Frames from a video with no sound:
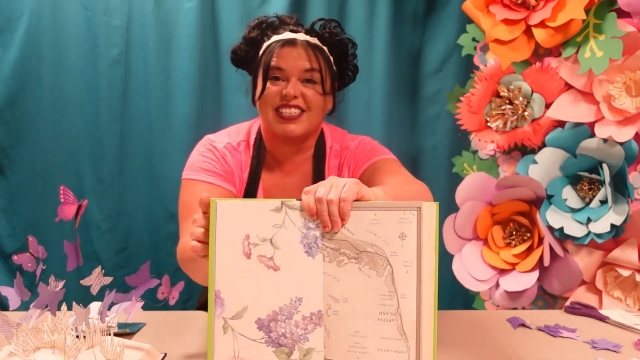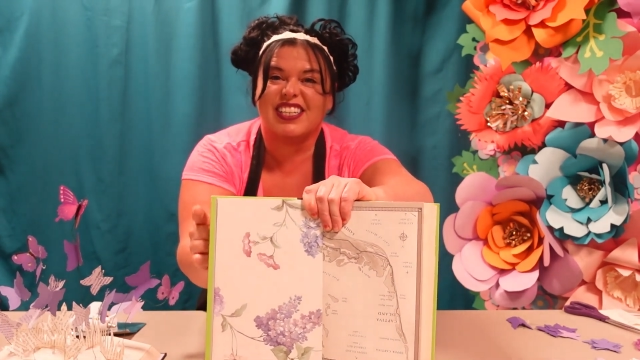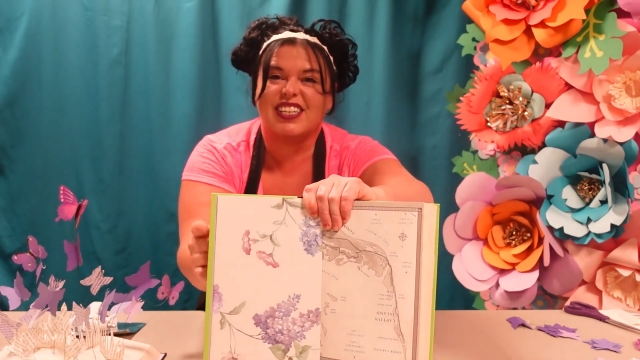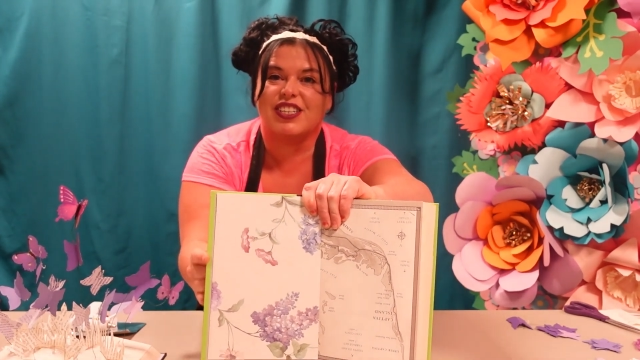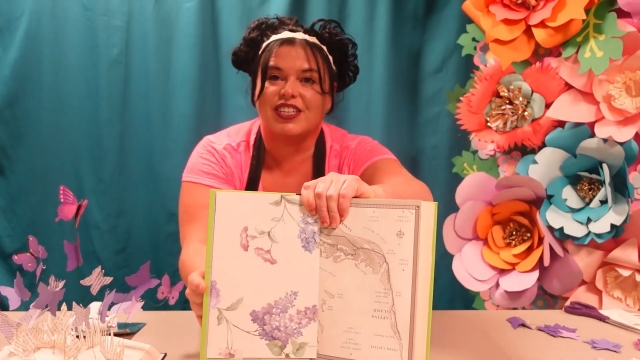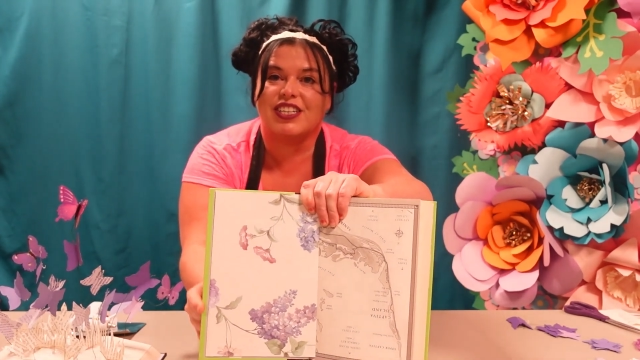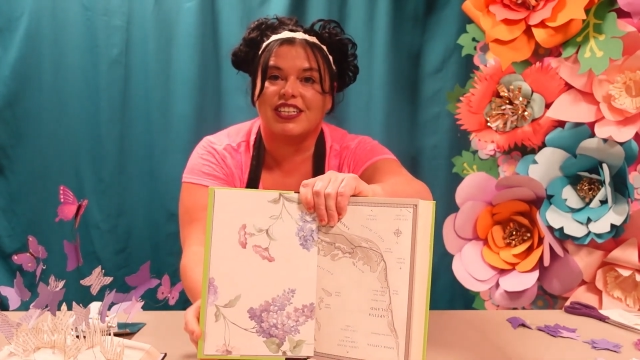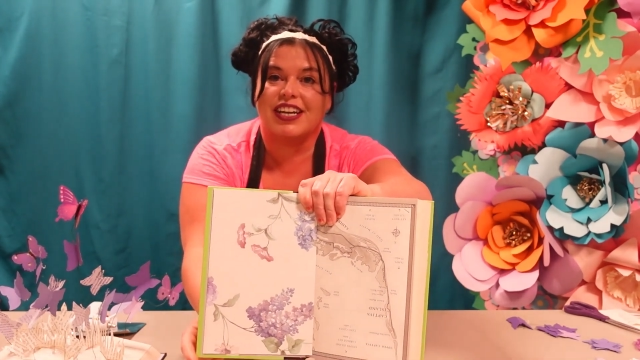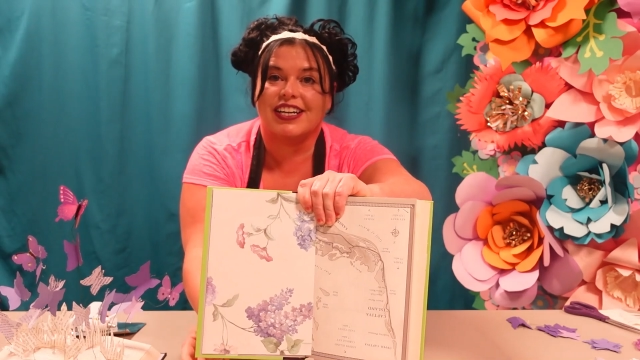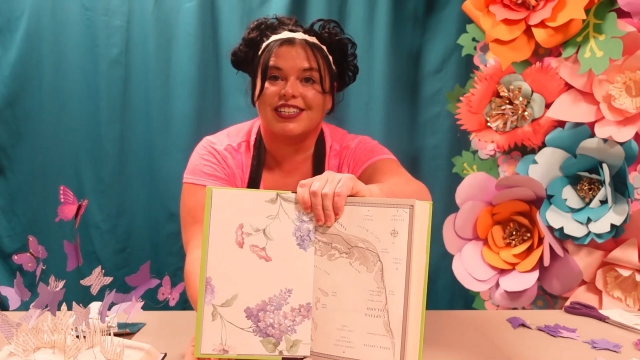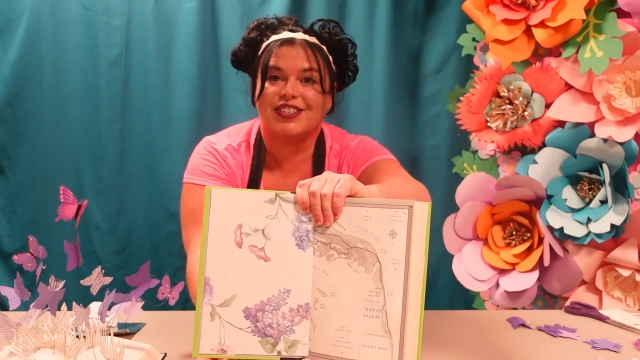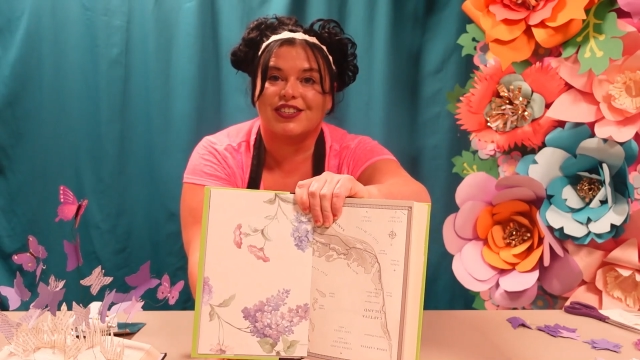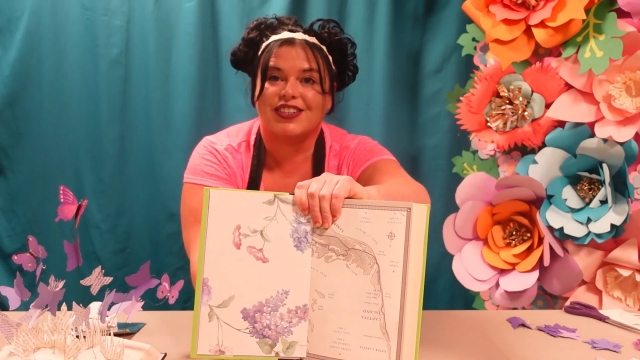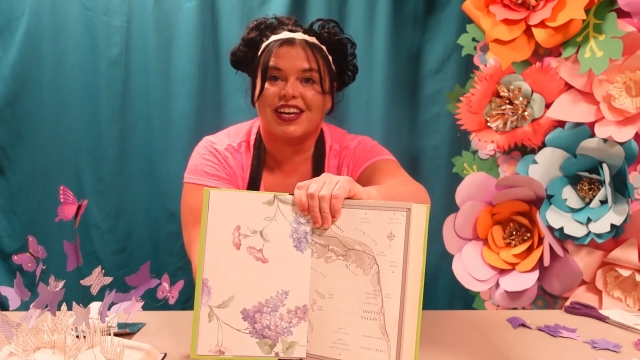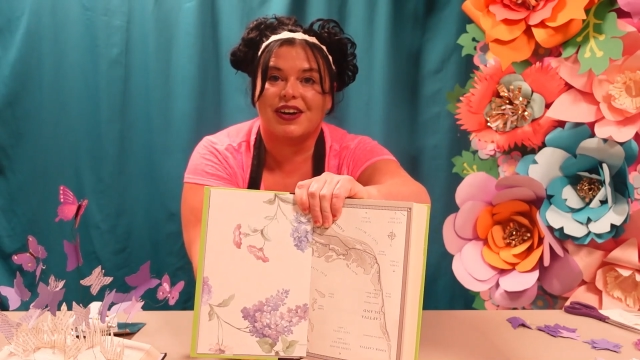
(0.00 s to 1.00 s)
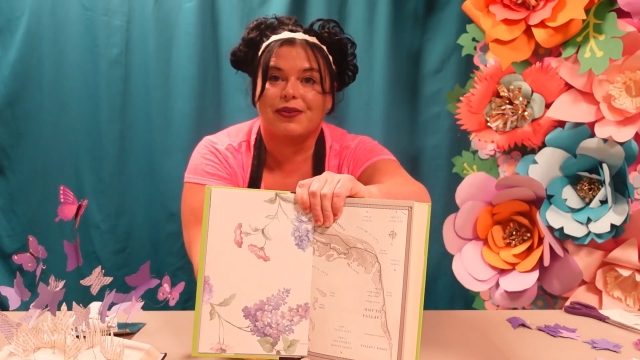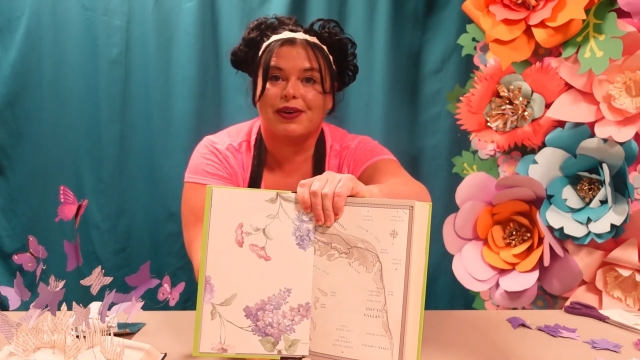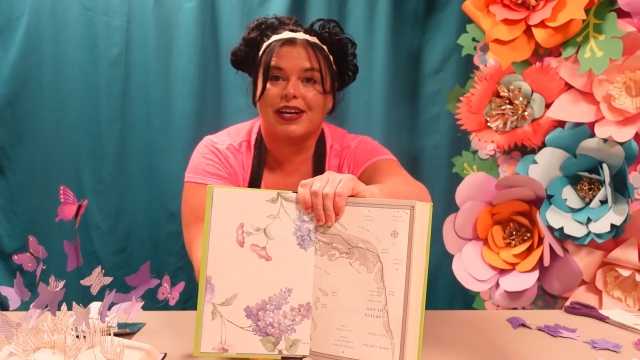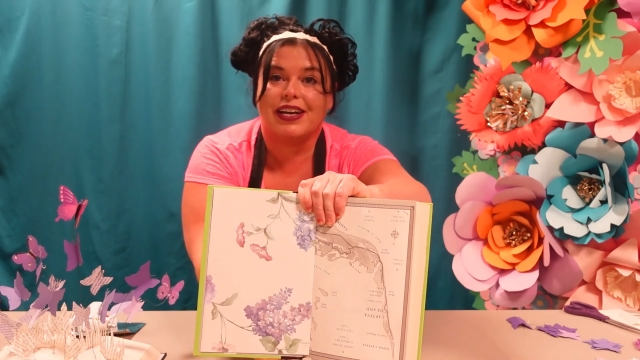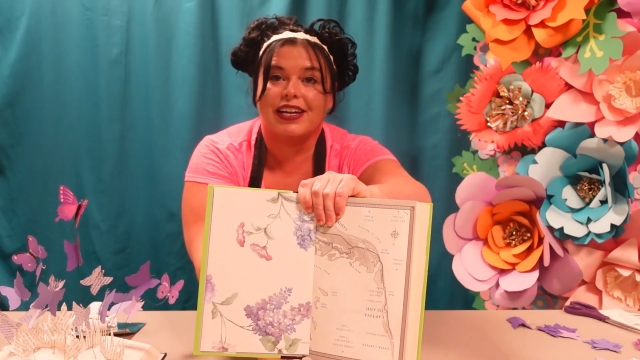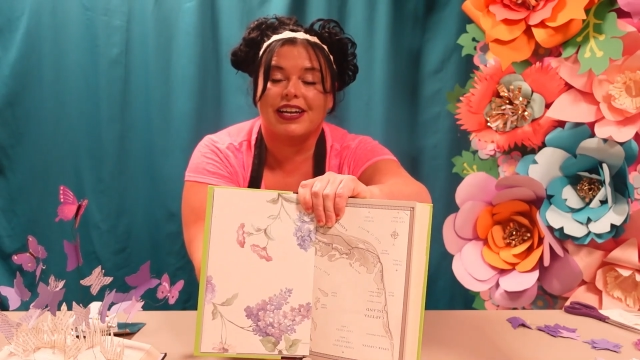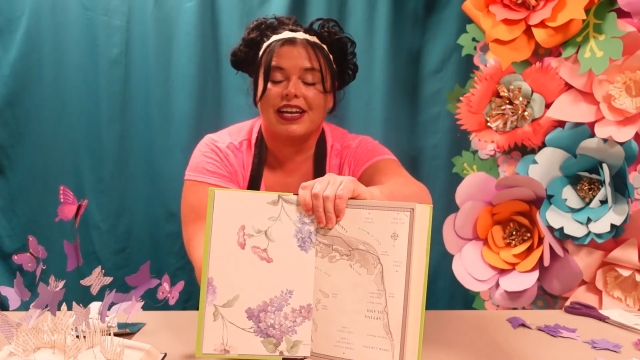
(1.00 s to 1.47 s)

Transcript: It'll look nicer that way.